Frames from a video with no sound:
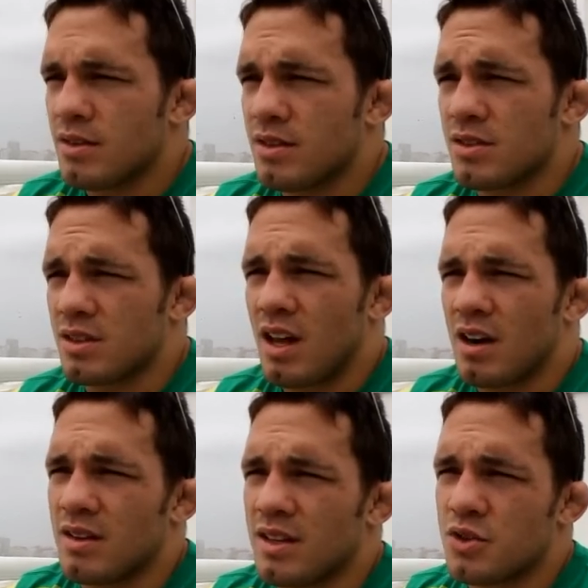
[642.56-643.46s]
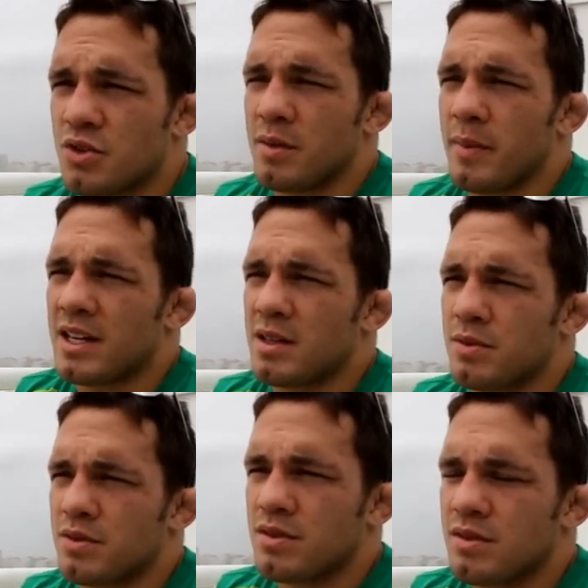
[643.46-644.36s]
there's a lot of interesting matchups
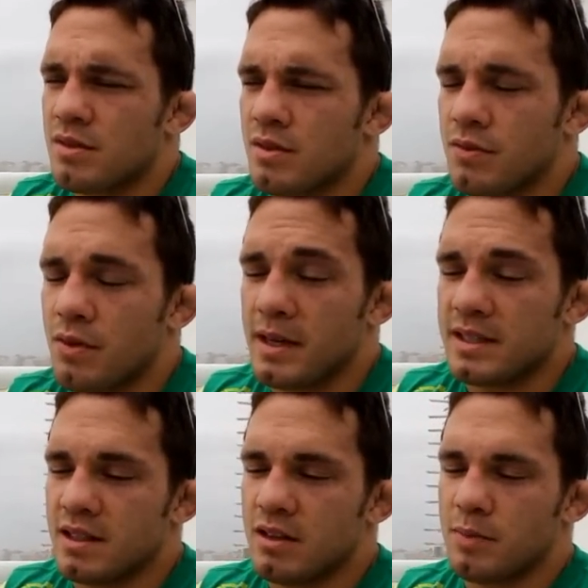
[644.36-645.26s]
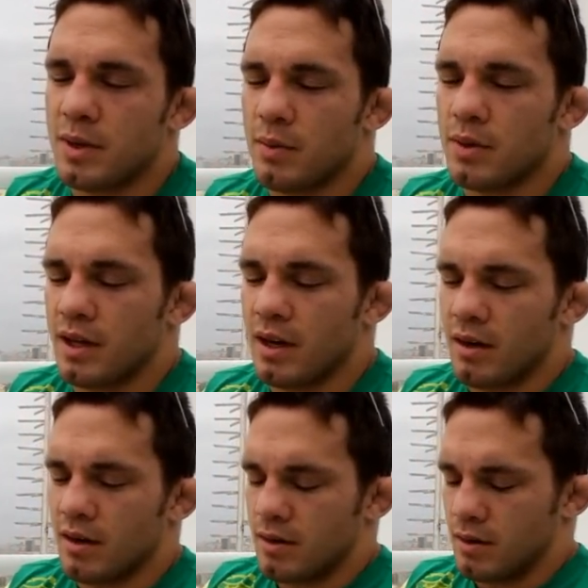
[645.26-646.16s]
for myself, but I really got
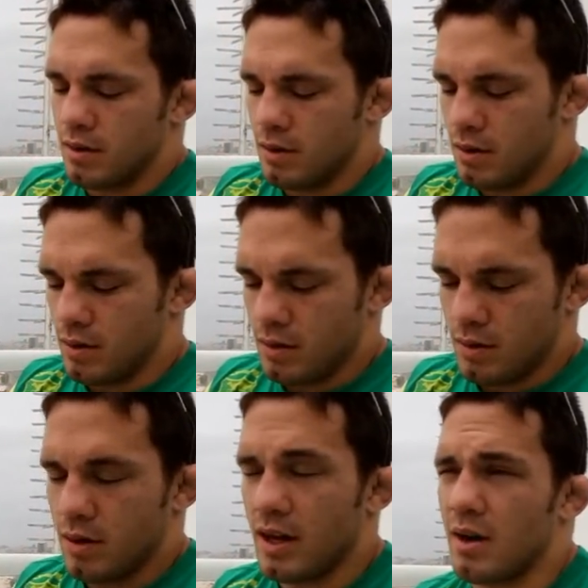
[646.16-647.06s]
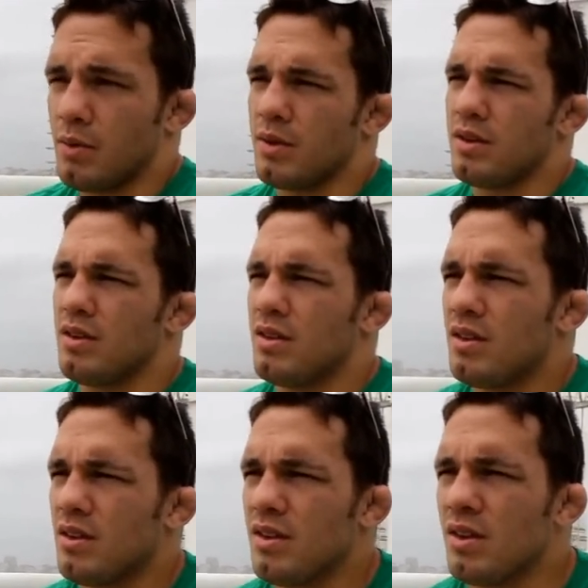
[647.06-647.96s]
to,
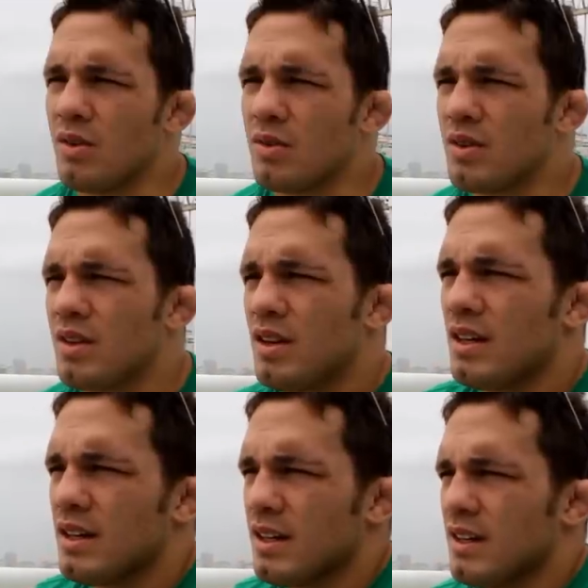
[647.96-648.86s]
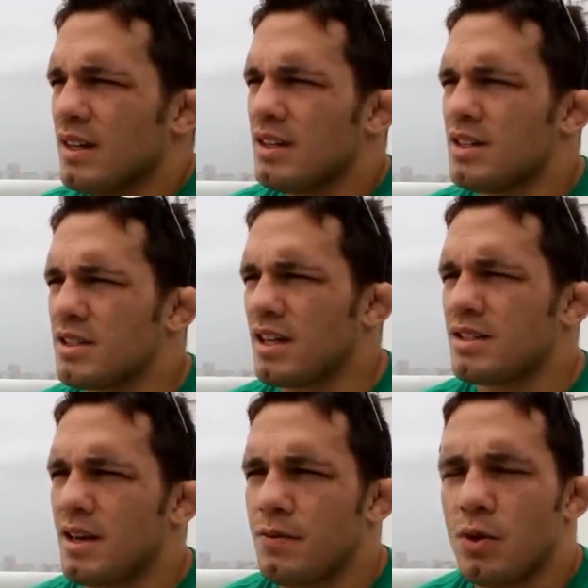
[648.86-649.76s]
you know, just
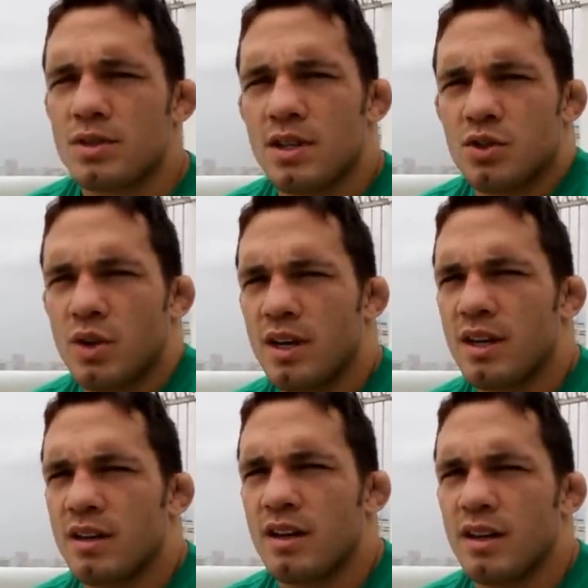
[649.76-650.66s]
stay focused on training and